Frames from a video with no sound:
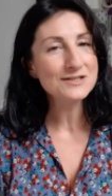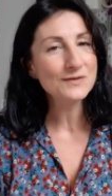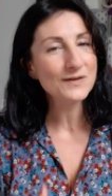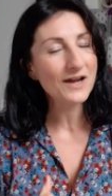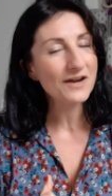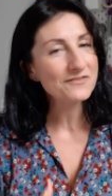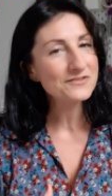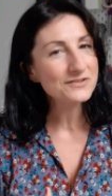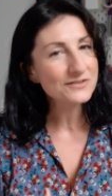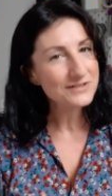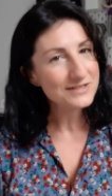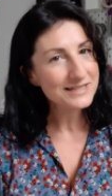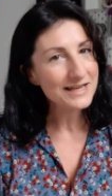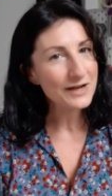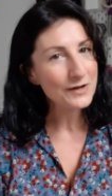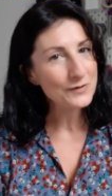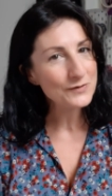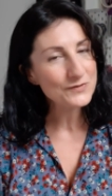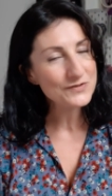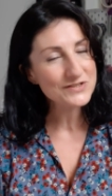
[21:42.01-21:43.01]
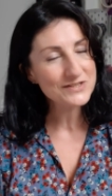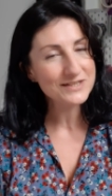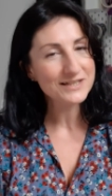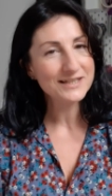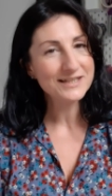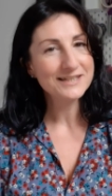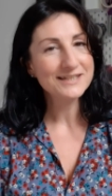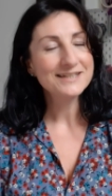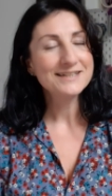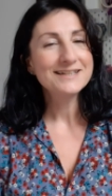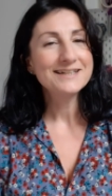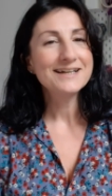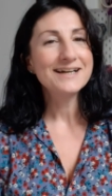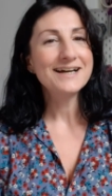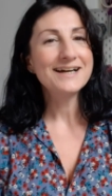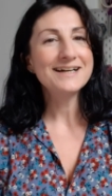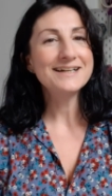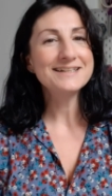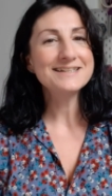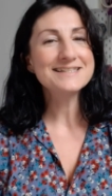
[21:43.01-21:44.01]
Look after yourselves,
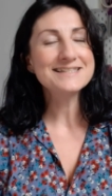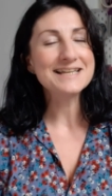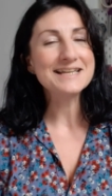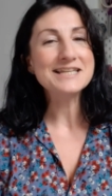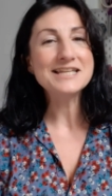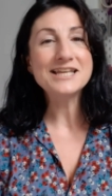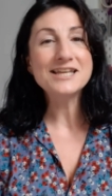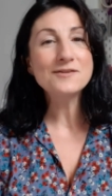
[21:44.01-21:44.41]
and sending